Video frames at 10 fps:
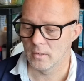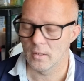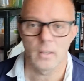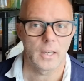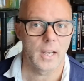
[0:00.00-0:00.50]

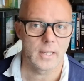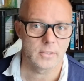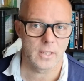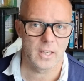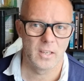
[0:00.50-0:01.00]
Hey,
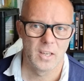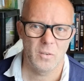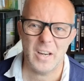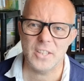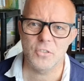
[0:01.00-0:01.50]
guy's like,
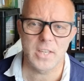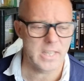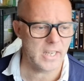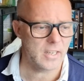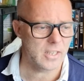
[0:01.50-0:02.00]
well, that's a
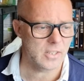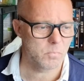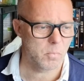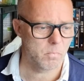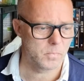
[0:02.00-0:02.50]
ridiculous
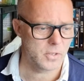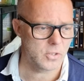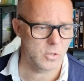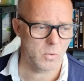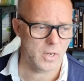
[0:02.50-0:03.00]

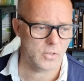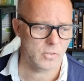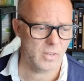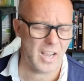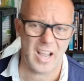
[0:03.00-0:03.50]

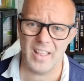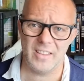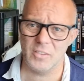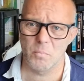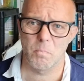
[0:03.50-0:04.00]
situation.
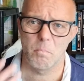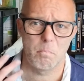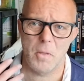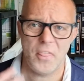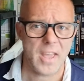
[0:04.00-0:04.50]
That's
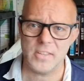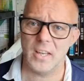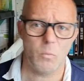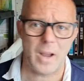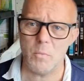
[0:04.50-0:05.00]

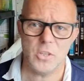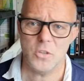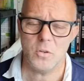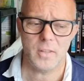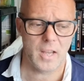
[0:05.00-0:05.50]
pathetic. Why would you
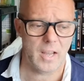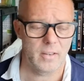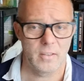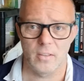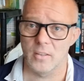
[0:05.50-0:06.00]
do that?
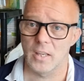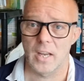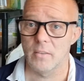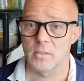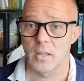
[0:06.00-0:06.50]
And the other
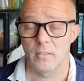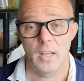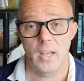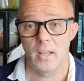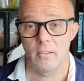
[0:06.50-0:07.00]
guy was like,
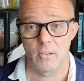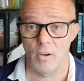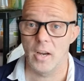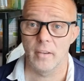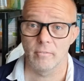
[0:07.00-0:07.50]
yeah, you're
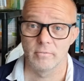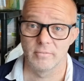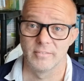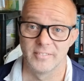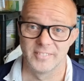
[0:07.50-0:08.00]
right.
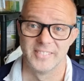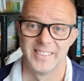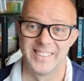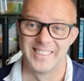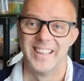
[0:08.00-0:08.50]

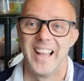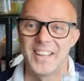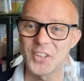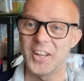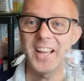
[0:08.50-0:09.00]

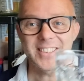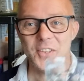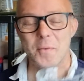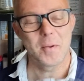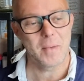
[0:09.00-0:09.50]
So that's
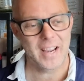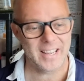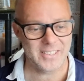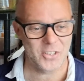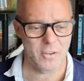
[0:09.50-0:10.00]
going to be my
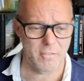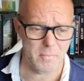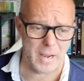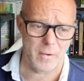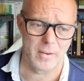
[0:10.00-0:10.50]
attitude
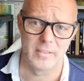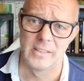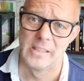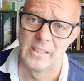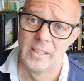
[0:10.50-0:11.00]
from now on.
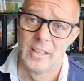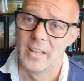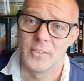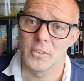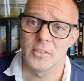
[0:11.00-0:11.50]

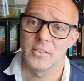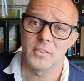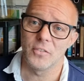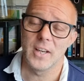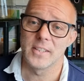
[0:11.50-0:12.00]
Just
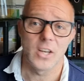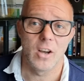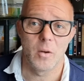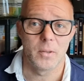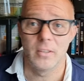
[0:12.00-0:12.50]
face it
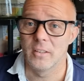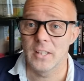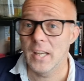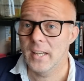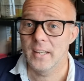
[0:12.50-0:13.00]
all with,
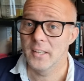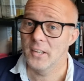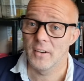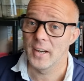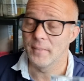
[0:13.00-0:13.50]
yeah,
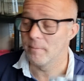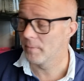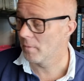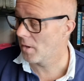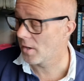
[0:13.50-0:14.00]
you're right.
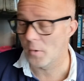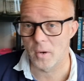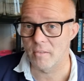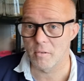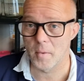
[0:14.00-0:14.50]
Walk
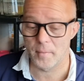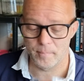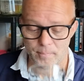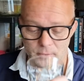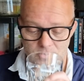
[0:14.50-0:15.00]
away from it.
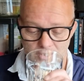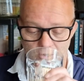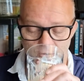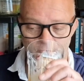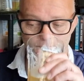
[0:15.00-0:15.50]
Just
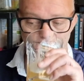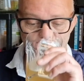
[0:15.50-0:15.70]
ignore it.